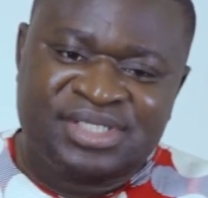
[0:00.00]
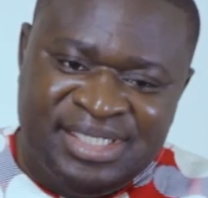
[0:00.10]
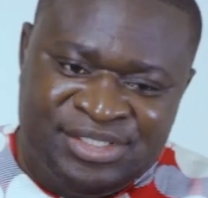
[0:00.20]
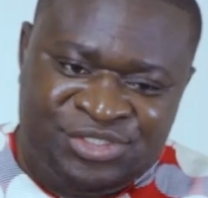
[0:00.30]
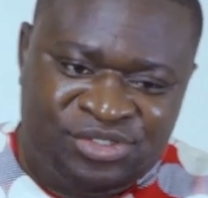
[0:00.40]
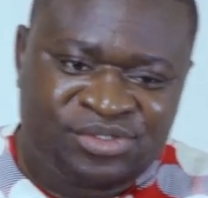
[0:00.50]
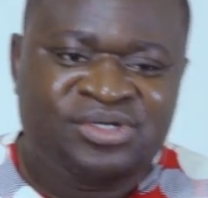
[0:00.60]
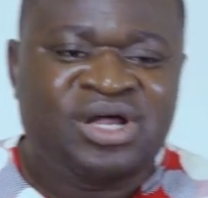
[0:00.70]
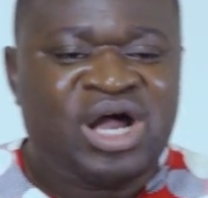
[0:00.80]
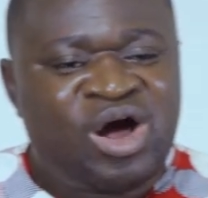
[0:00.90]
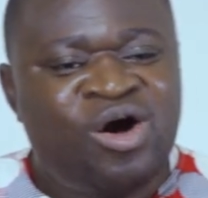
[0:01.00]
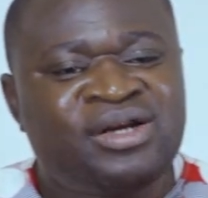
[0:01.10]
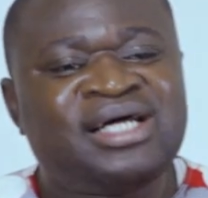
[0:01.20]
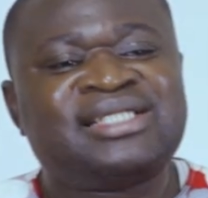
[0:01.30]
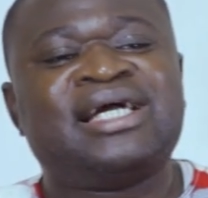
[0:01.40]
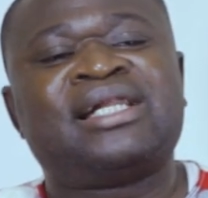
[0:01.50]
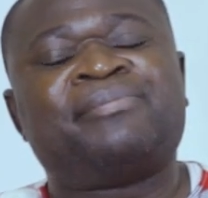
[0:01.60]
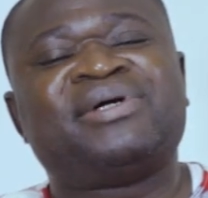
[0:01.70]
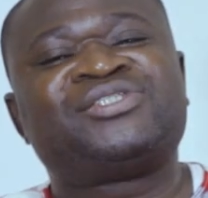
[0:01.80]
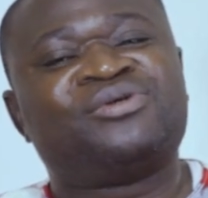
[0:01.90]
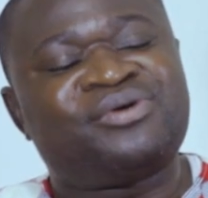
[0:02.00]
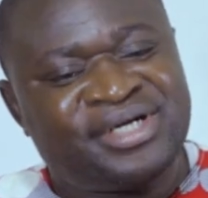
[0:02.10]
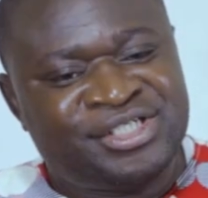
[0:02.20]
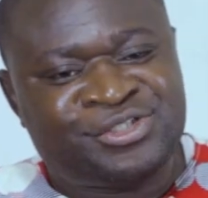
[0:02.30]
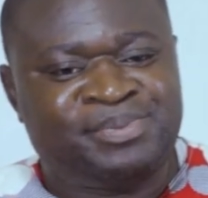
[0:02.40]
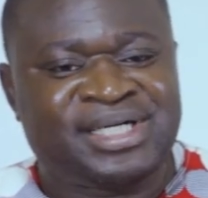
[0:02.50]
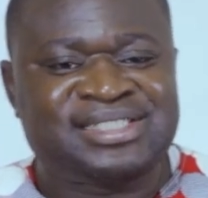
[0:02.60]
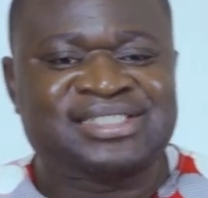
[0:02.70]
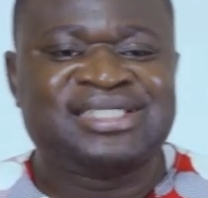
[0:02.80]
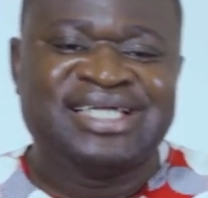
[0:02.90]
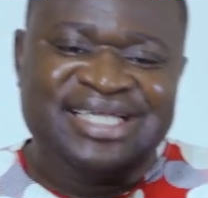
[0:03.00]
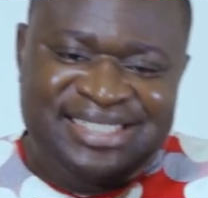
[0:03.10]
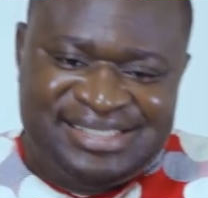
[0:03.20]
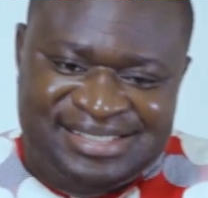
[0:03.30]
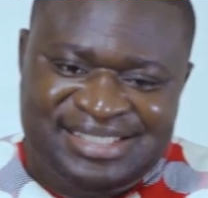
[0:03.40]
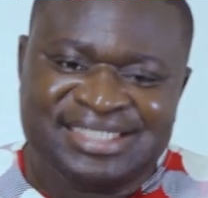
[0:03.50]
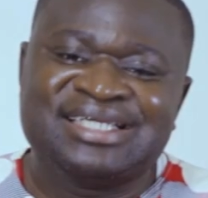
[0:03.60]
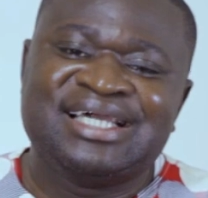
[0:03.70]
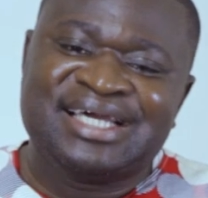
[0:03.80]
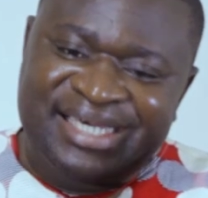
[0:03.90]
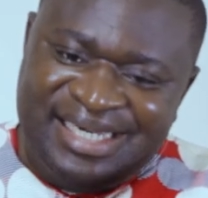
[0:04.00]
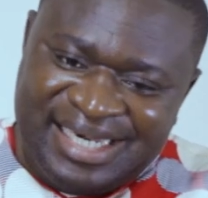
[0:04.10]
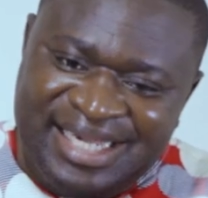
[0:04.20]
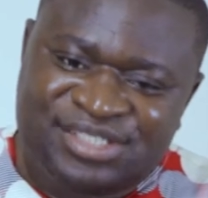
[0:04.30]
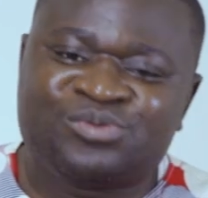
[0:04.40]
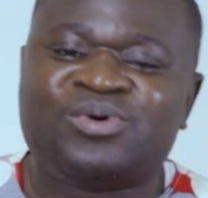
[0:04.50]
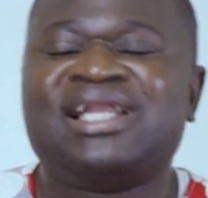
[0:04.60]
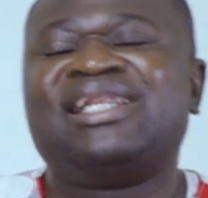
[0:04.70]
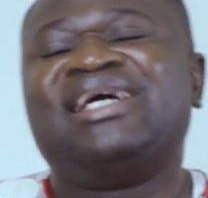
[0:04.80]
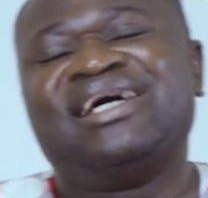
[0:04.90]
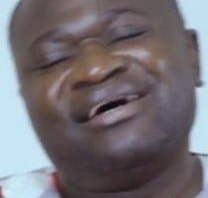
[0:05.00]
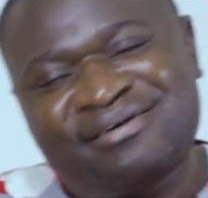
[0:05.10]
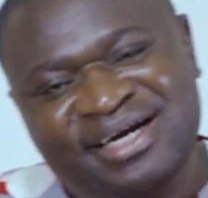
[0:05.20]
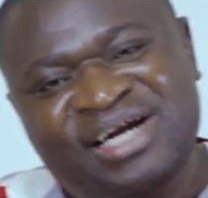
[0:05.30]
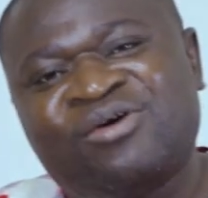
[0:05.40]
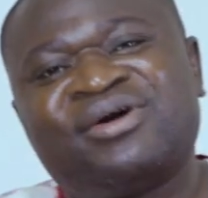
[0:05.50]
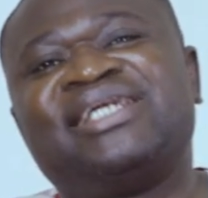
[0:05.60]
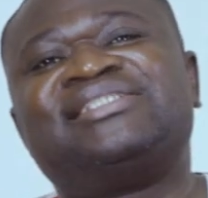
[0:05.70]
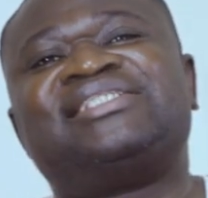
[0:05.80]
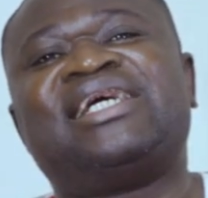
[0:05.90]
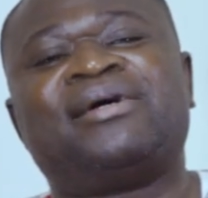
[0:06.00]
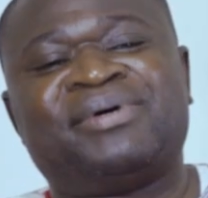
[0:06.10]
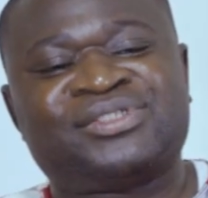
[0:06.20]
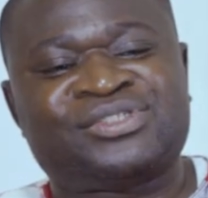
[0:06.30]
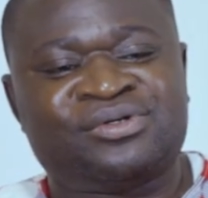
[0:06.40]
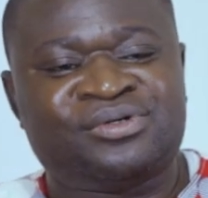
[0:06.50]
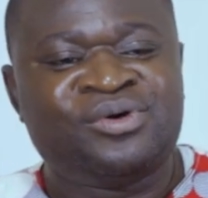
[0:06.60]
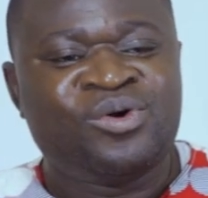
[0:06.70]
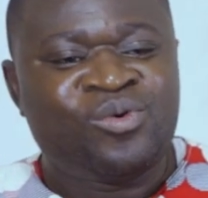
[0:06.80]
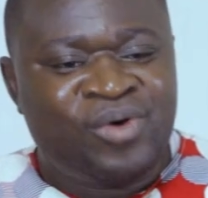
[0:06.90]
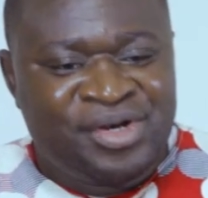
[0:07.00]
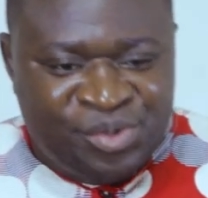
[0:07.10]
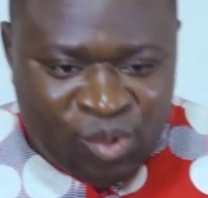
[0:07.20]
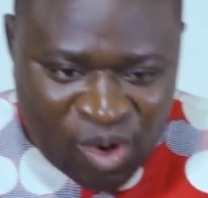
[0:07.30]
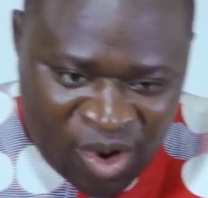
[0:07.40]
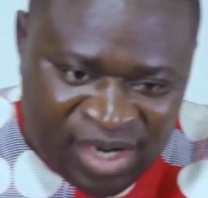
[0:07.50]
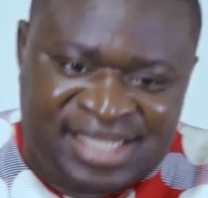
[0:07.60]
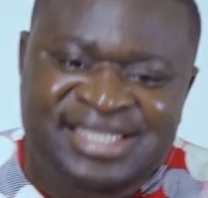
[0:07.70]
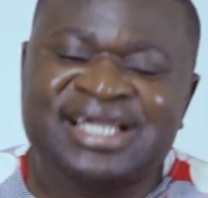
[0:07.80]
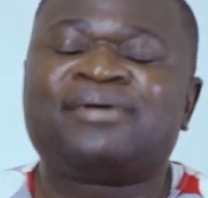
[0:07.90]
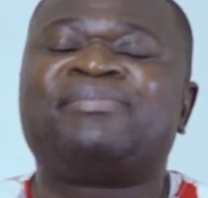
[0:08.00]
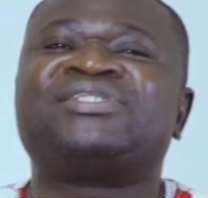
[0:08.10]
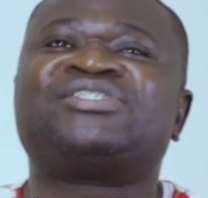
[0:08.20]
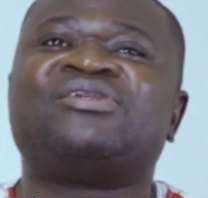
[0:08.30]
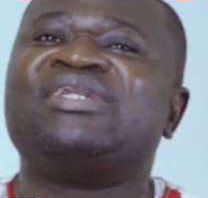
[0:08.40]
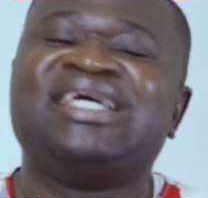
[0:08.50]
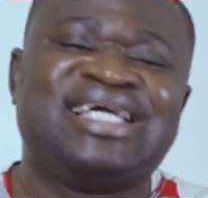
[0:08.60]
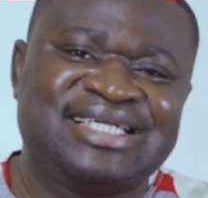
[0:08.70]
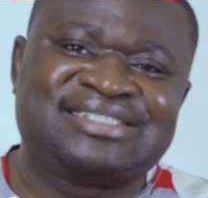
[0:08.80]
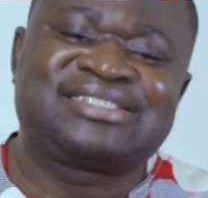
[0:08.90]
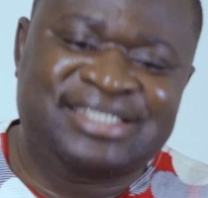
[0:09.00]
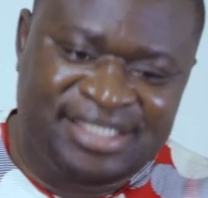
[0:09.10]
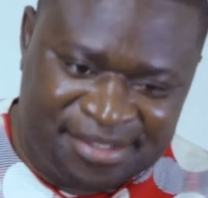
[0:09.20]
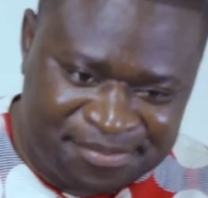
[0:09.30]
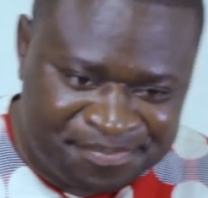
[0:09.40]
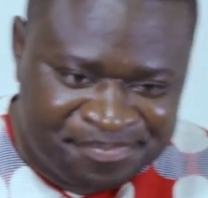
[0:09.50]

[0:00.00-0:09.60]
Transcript: It's honor the other person. Respect is key. Relate well. Recognize the other person. When you honor the other person is key.